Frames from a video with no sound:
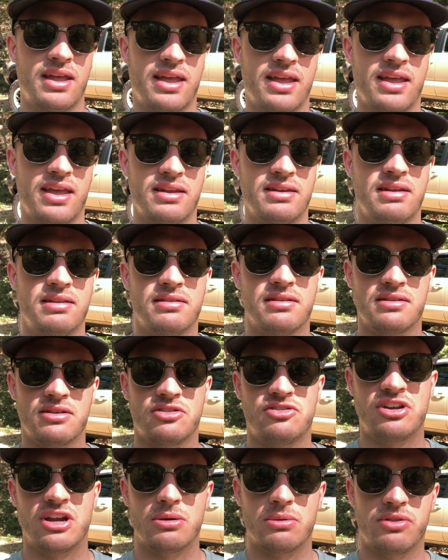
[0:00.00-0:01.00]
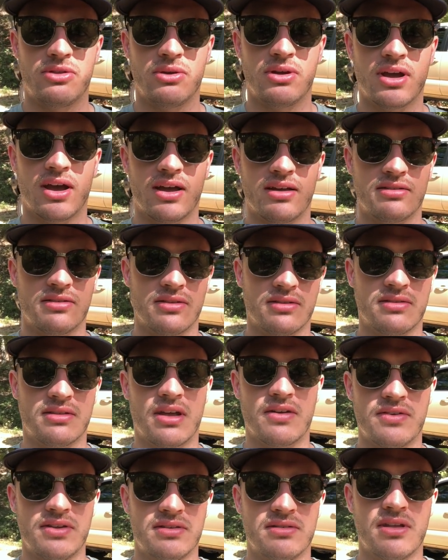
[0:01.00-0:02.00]
and he's gonna share with you guys the
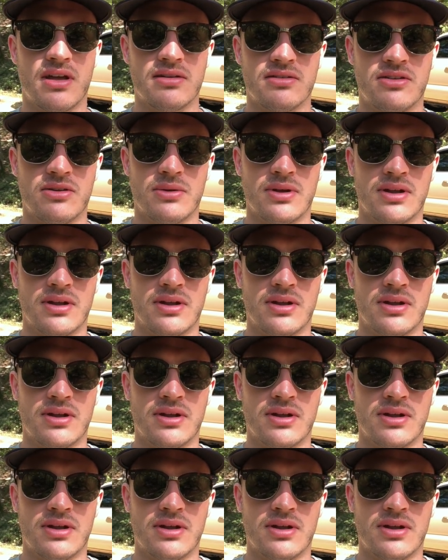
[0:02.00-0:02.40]
stuff he's done to